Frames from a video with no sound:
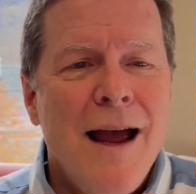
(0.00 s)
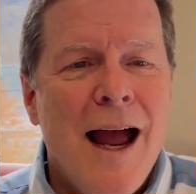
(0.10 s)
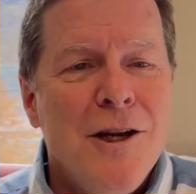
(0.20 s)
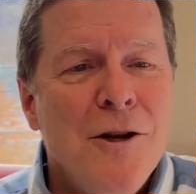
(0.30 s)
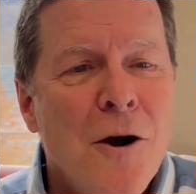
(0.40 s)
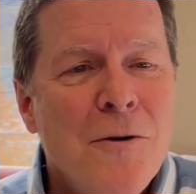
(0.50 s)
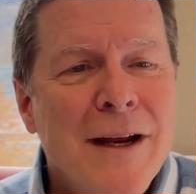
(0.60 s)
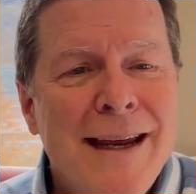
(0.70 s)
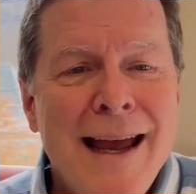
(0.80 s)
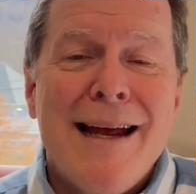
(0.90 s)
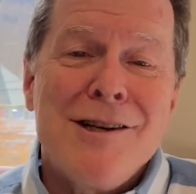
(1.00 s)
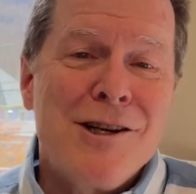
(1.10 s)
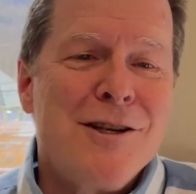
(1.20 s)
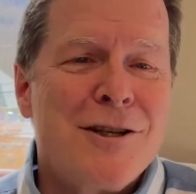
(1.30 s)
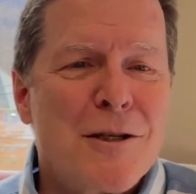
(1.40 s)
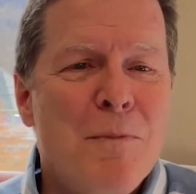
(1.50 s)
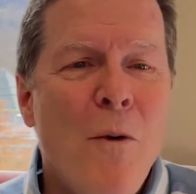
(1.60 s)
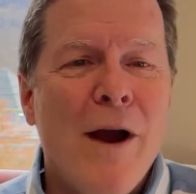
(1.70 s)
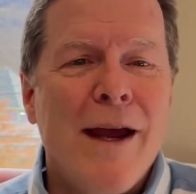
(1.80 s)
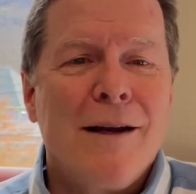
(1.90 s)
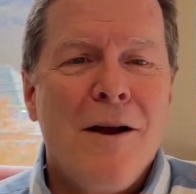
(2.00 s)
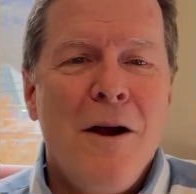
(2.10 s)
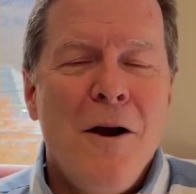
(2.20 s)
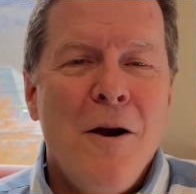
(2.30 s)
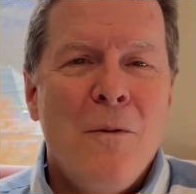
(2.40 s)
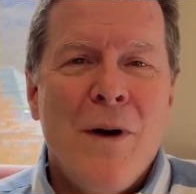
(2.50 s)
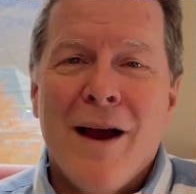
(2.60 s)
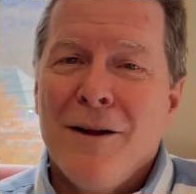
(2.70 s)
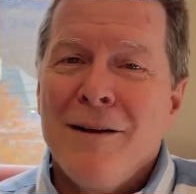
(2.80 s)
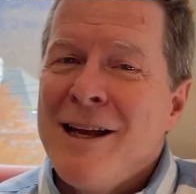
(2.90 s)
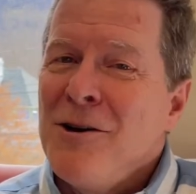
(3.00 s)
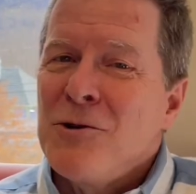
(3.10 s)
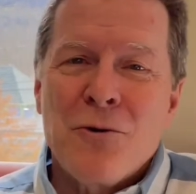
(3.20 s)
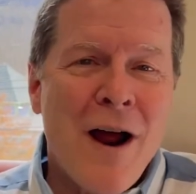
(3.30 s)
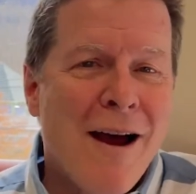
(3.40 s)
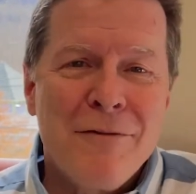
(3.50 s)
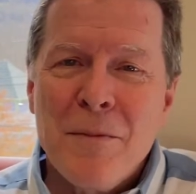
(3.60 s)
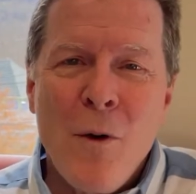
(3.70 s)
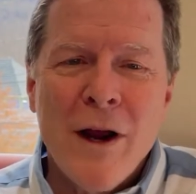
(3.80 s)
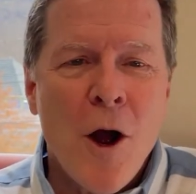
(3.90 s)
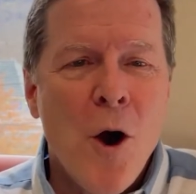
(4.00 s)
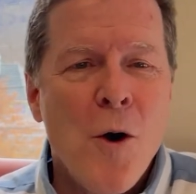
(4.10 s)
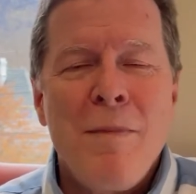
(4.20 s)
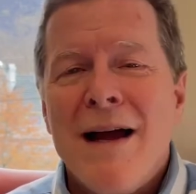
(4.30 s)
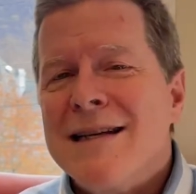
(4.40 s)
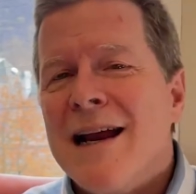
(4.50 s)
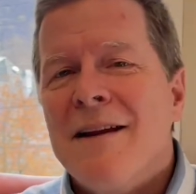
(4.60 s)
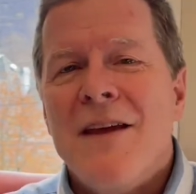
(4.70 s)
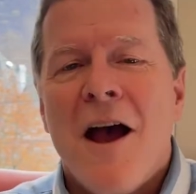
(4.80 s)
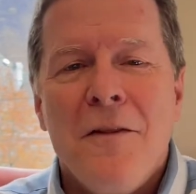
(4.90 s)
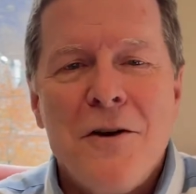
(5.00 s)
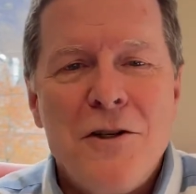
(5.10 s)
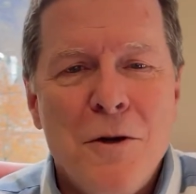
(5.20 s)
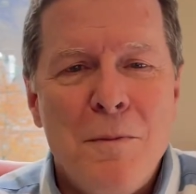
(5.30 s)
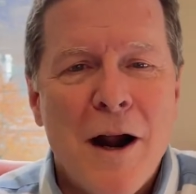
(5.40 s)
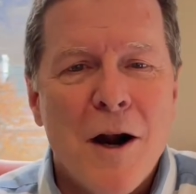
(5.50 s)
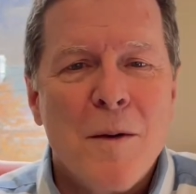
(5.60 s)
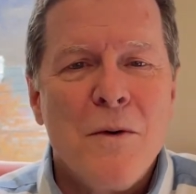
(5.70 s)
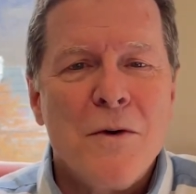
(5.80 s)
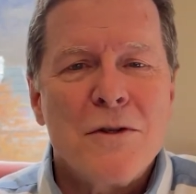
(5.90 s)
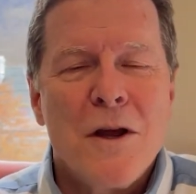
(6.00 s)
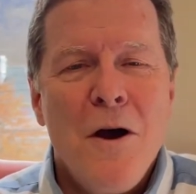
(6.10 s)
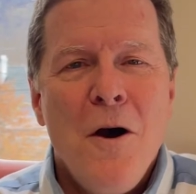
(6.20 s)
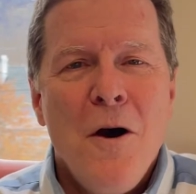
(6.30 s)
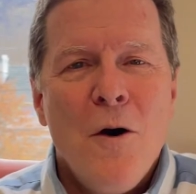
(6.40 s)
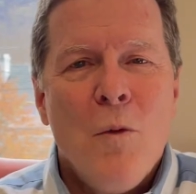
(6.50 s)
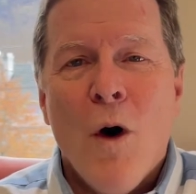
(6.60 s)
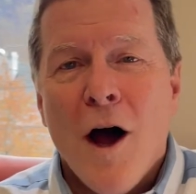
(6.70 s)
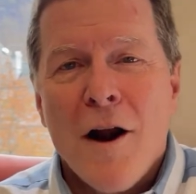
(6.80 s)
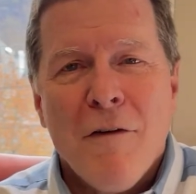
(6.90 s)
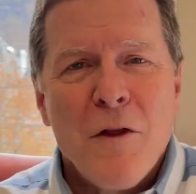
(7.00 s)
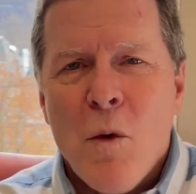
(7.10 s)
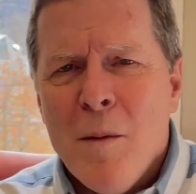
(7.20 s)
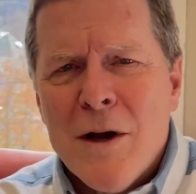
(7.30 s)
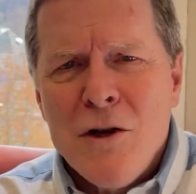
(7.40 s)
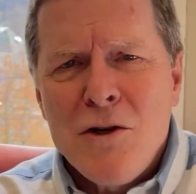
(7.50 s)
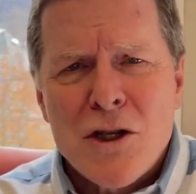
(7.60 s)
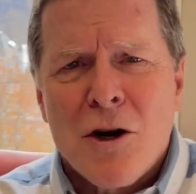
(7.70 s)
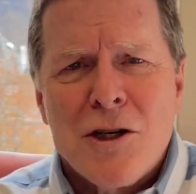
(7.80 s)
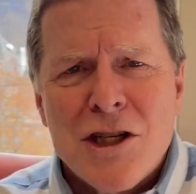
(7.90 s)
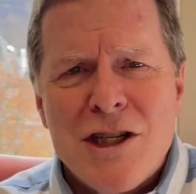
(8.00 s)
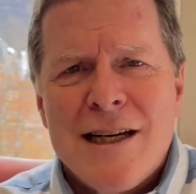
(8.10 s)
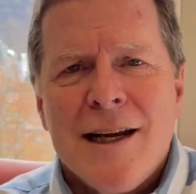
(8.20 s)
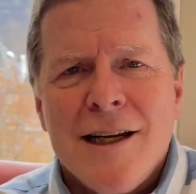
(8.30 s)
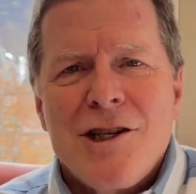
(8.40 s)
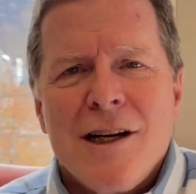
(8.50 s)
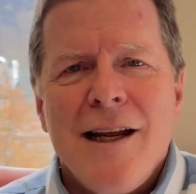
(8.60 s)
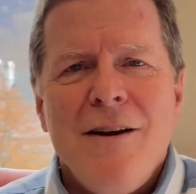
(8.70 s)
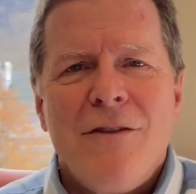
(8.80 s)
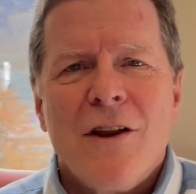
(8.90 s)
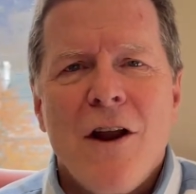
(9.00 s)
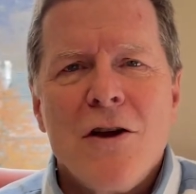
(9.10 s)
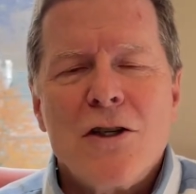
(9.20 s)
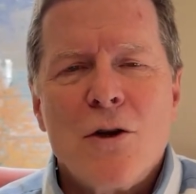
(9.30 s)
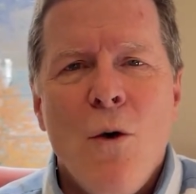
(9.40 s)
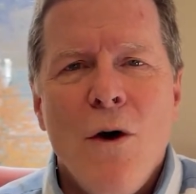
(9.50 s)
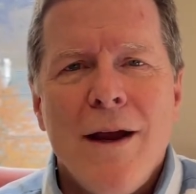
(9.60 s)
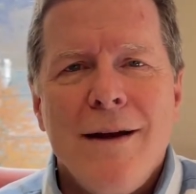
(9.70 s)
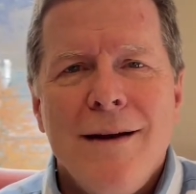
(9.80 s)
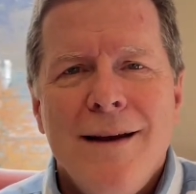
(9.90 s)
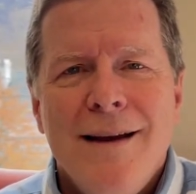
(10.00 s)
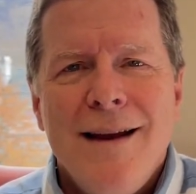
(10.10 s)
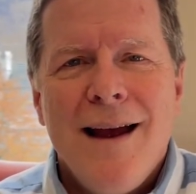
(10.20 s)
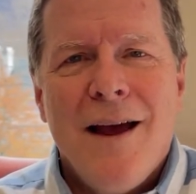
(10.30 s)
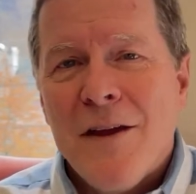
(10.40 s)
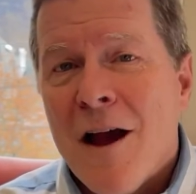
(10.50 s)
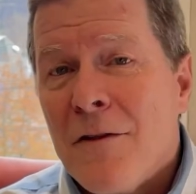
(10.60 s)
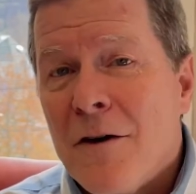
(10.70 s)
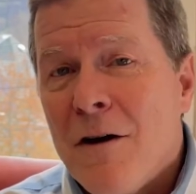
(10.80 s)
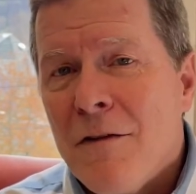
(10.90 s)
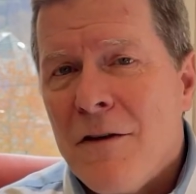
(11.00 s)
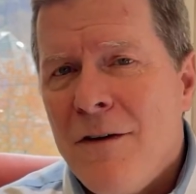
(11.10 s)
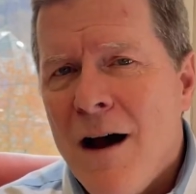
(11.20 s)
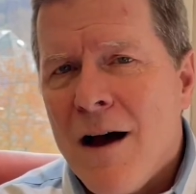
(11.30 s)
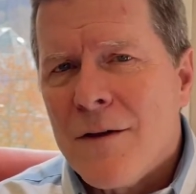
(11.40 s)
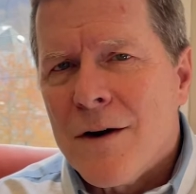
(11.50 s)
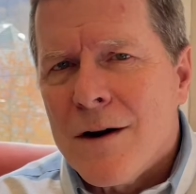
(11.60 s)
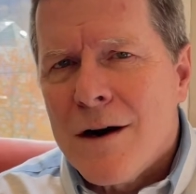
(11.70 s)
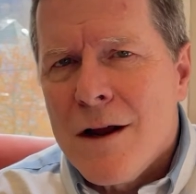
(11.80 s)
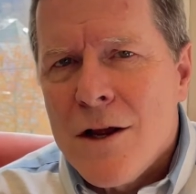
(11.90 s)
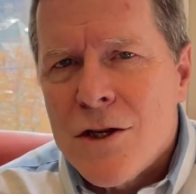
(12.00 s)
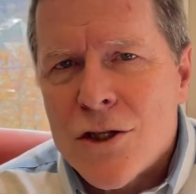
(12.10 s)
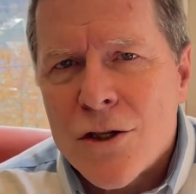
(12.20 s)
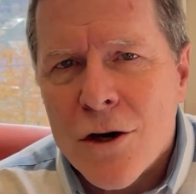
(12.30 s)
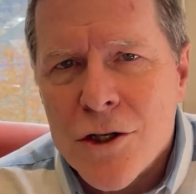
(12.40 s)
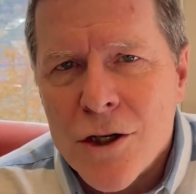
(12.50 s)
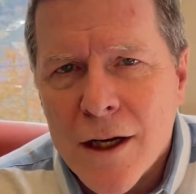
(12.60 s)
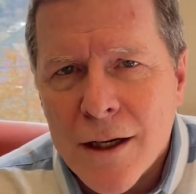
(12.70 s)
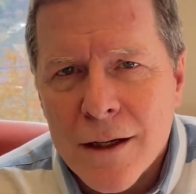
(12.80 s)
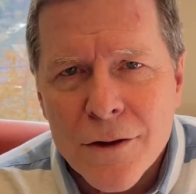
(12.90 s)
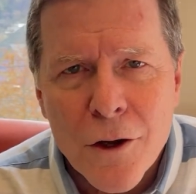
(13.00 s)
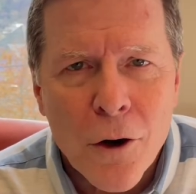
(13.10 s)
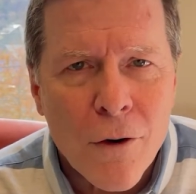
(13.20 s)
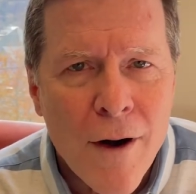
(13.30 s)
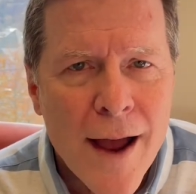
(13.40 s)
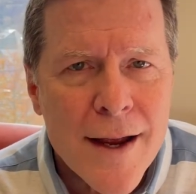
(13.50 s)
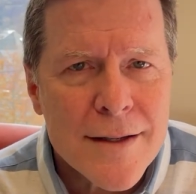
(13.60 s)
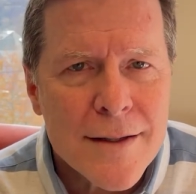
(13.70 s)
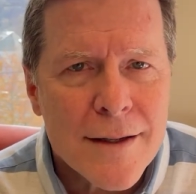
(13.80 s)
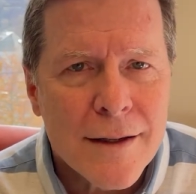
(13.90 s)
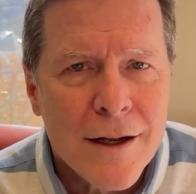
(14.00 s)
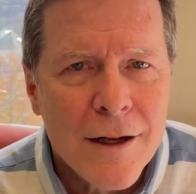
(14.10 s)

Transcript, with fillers: and you don't get Jesus' point, well, he'll drive the point home by telling the other two parables one of the woman who searches diligently for the lost coin, and the other of the father searching the horizon,